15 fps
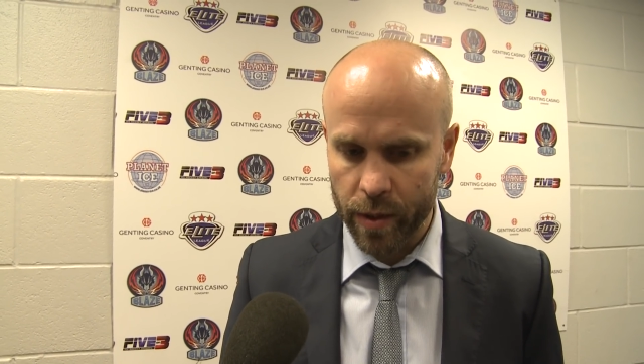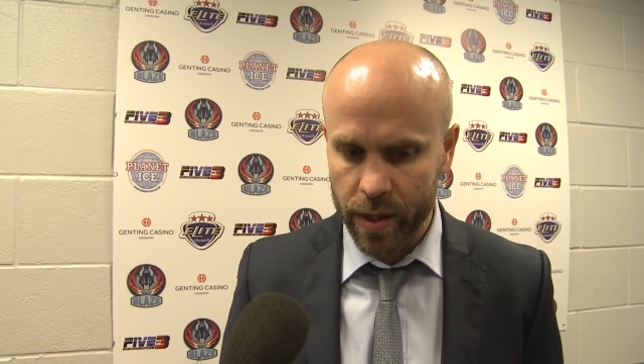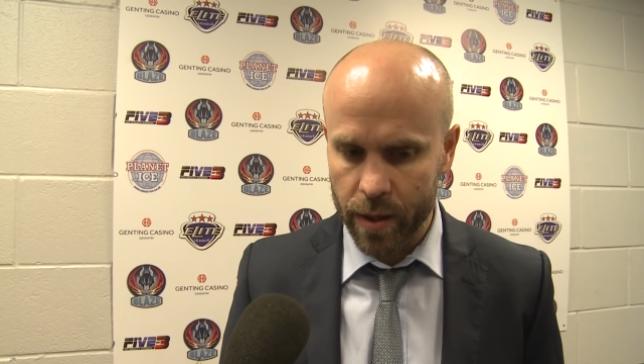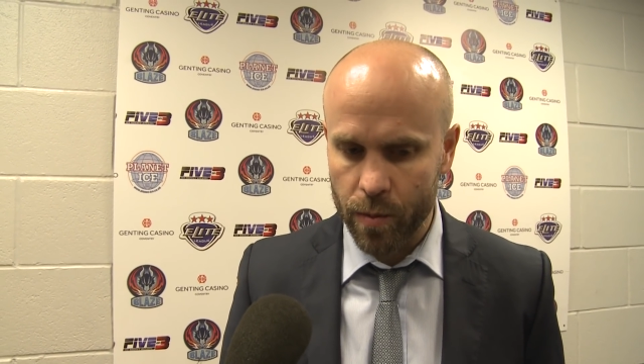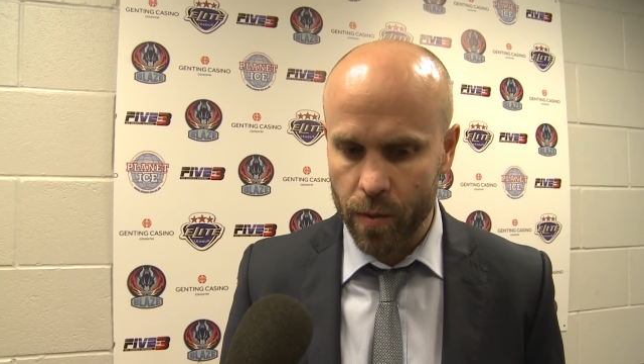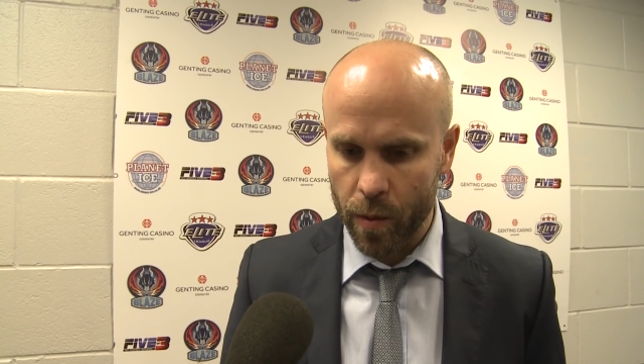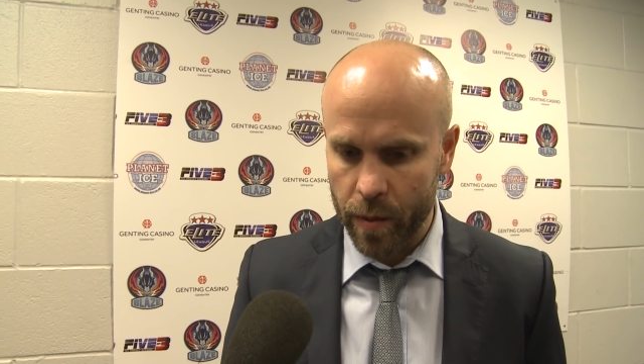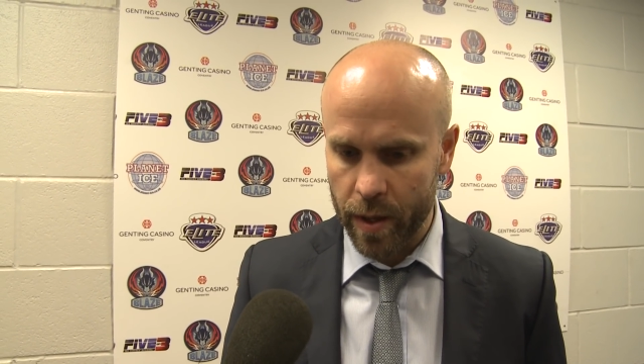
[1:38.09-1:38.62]
We
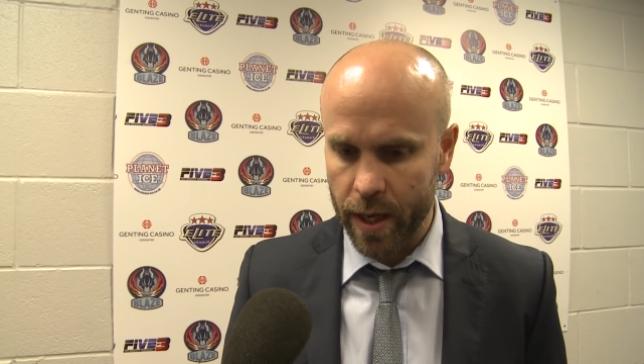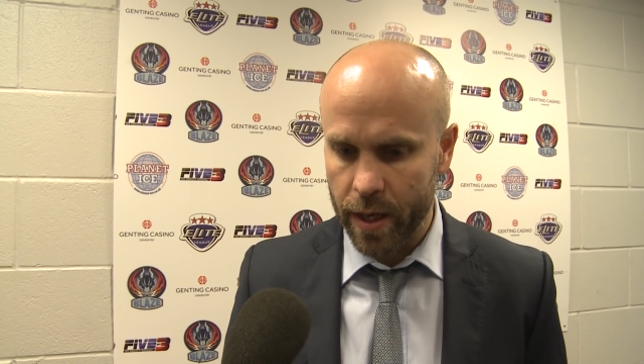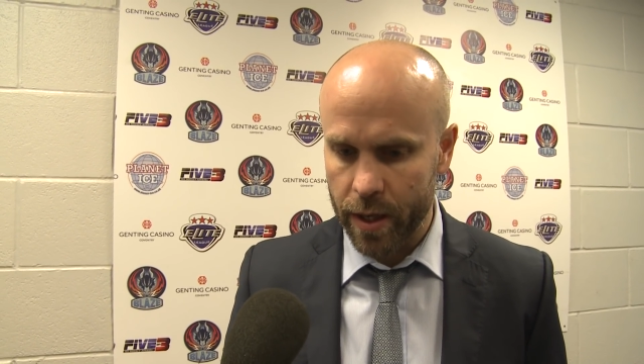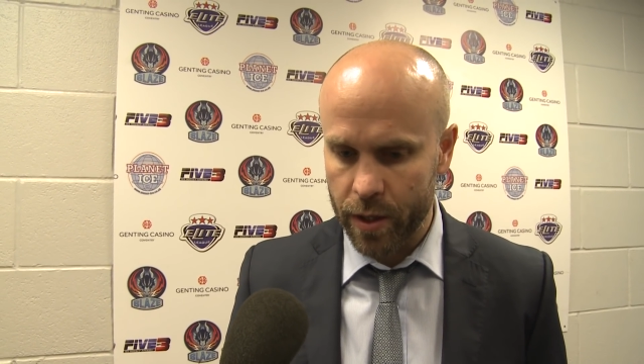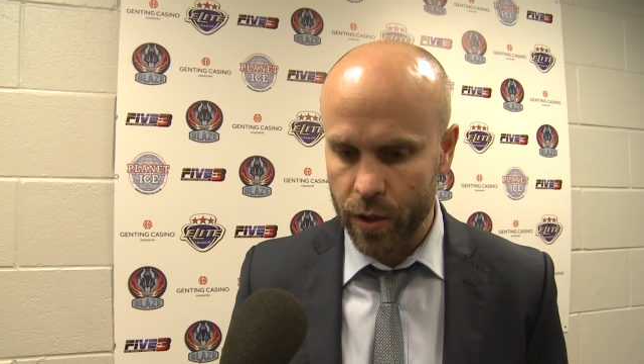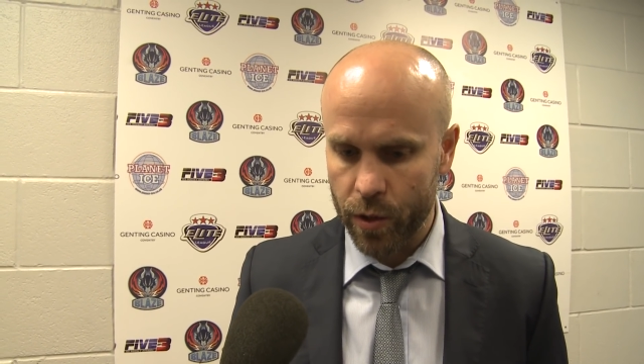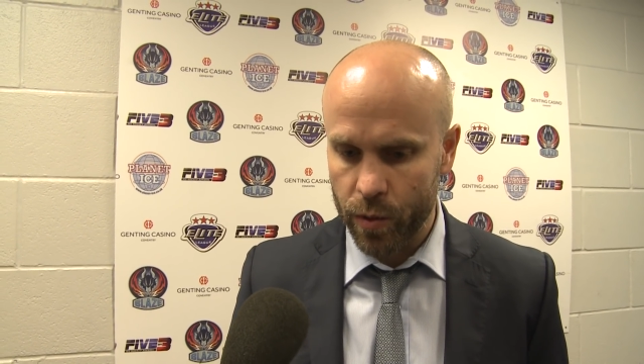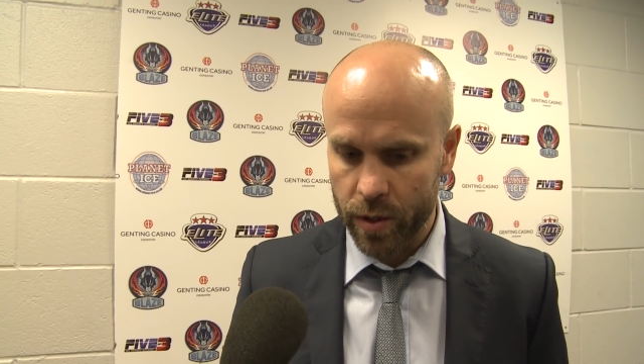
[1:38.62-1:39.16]
did what we
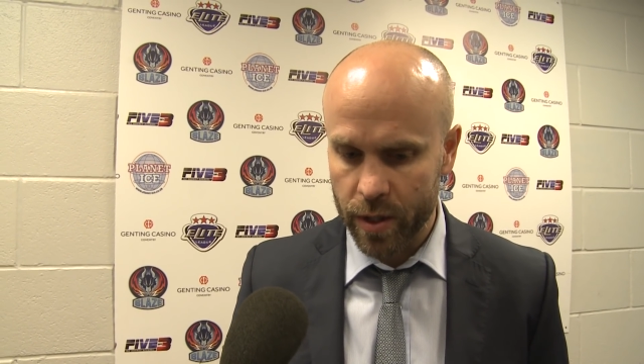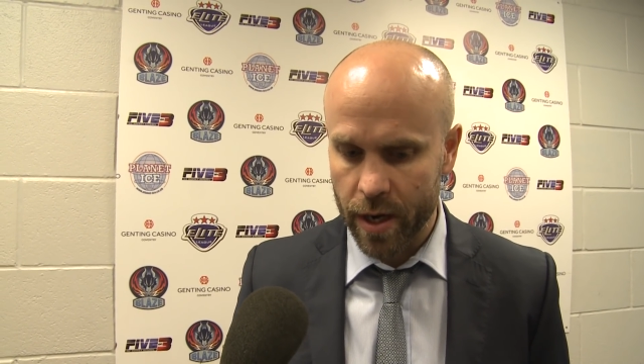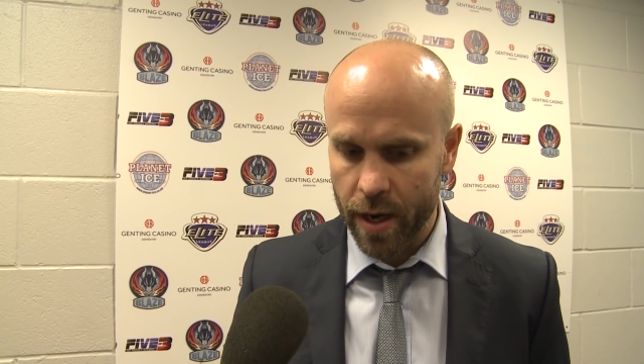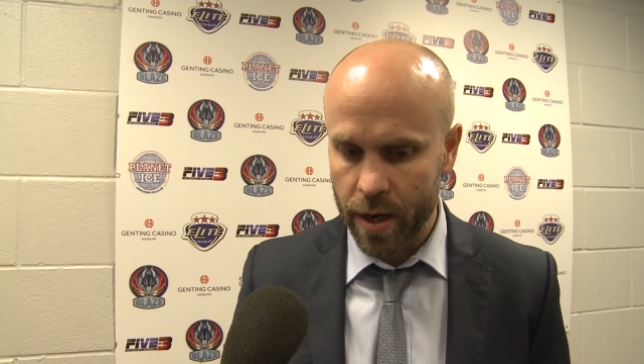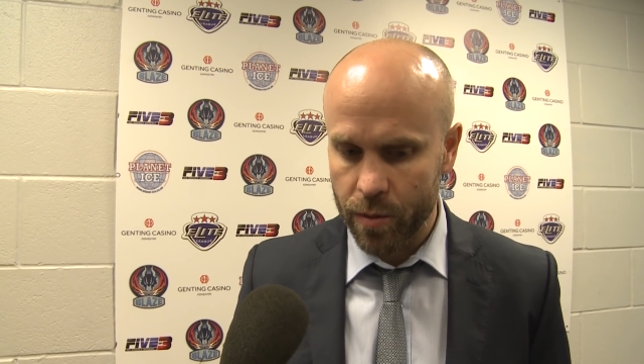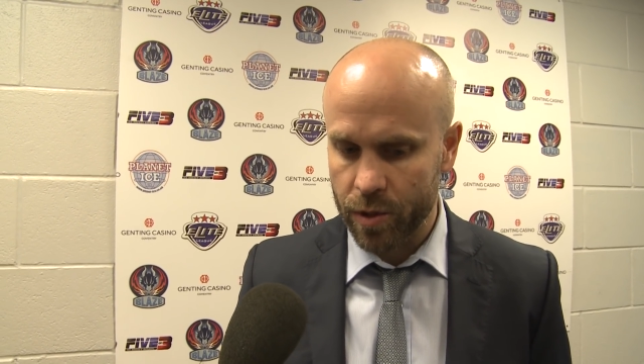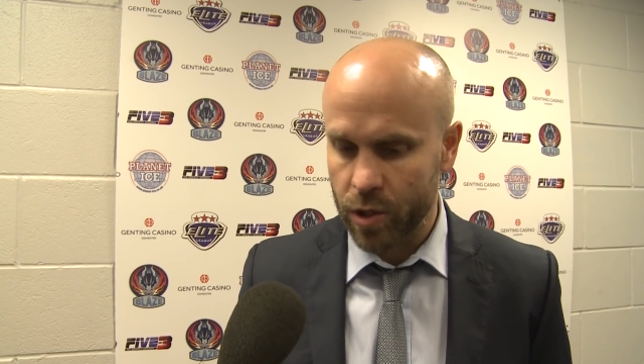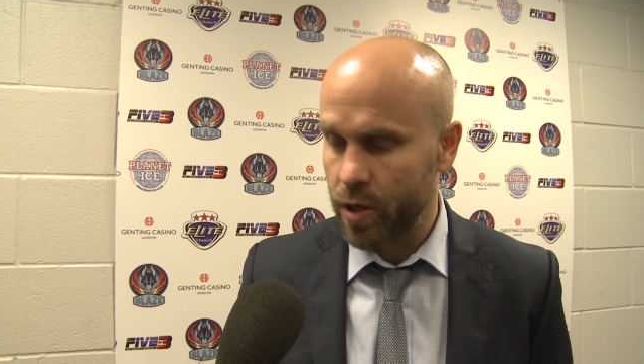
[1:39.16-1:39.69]
needed to do
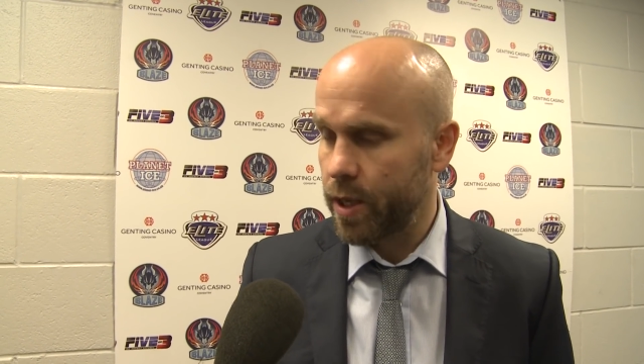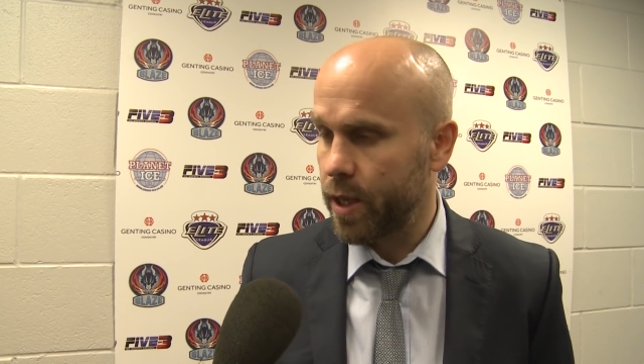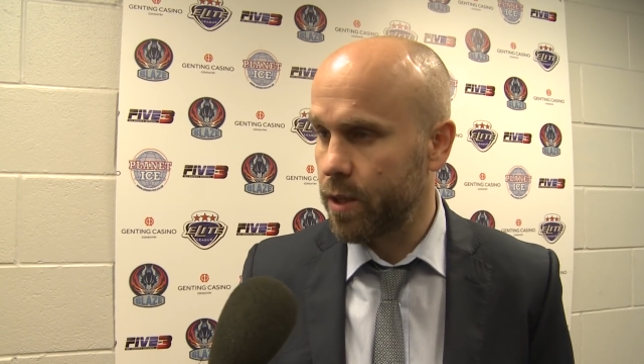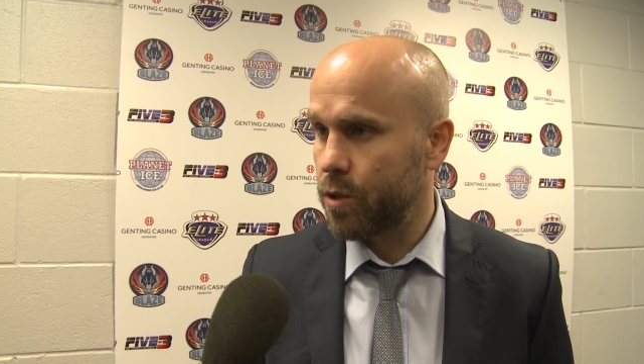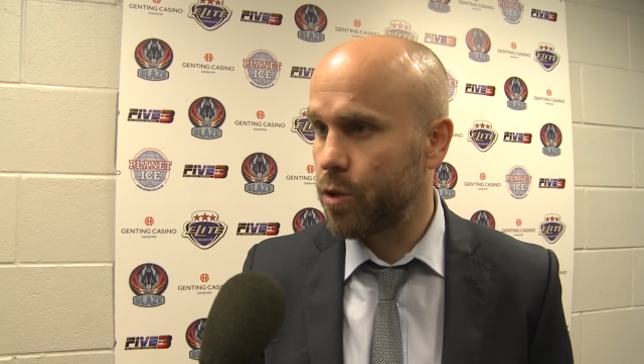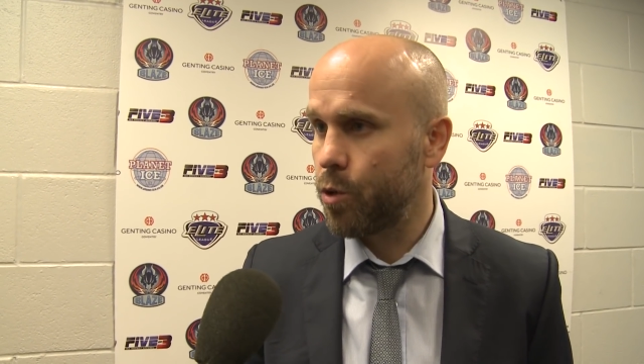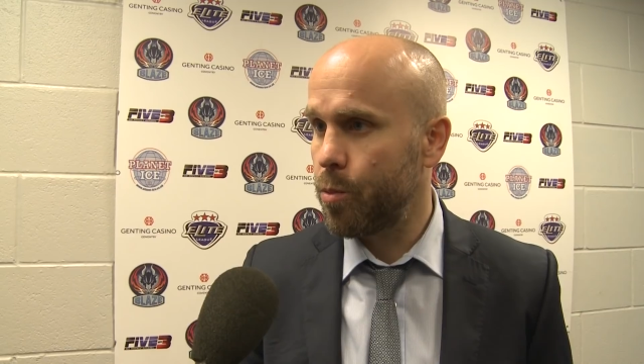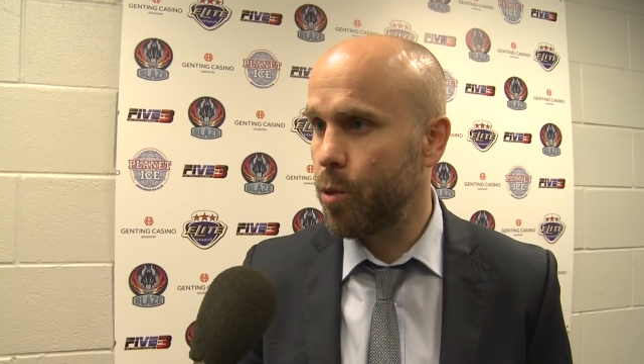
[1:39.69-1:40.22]
tonight. It was good to get
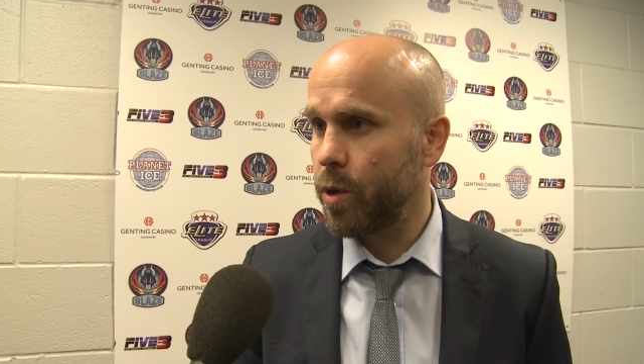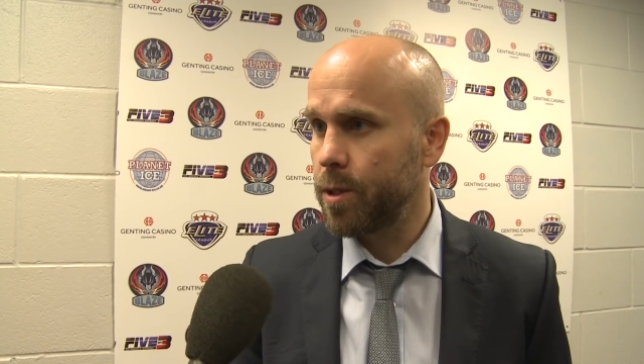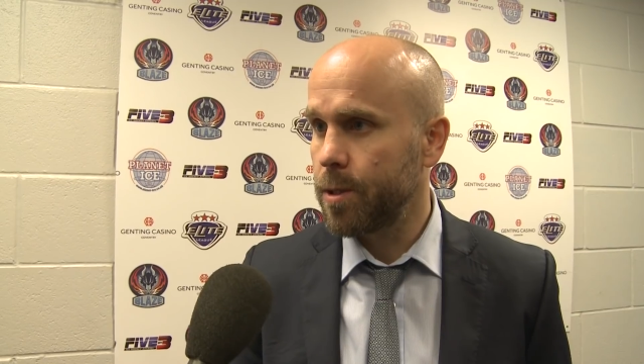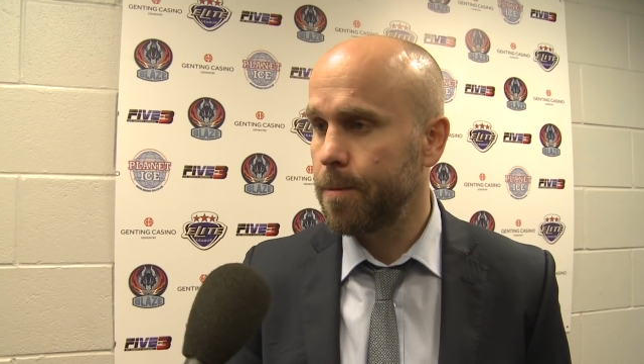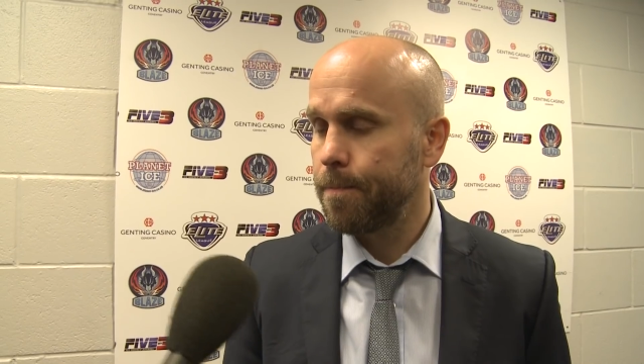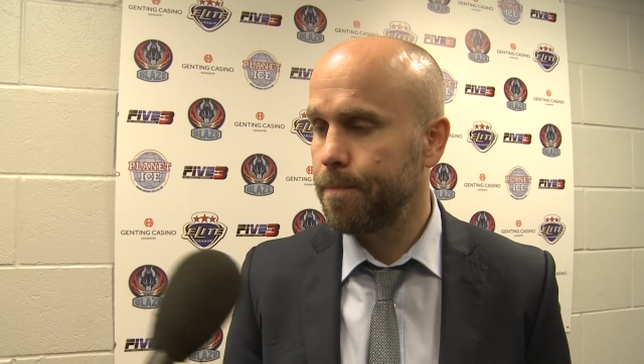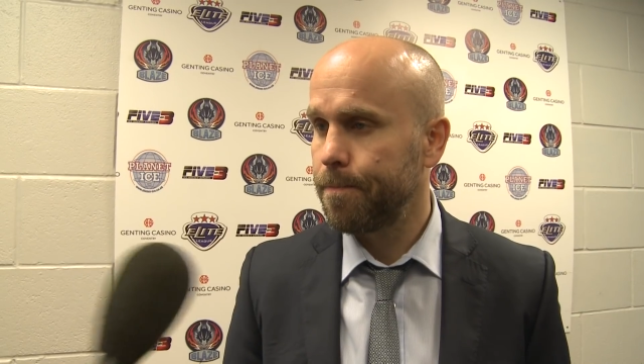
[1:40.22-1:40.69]
the two points.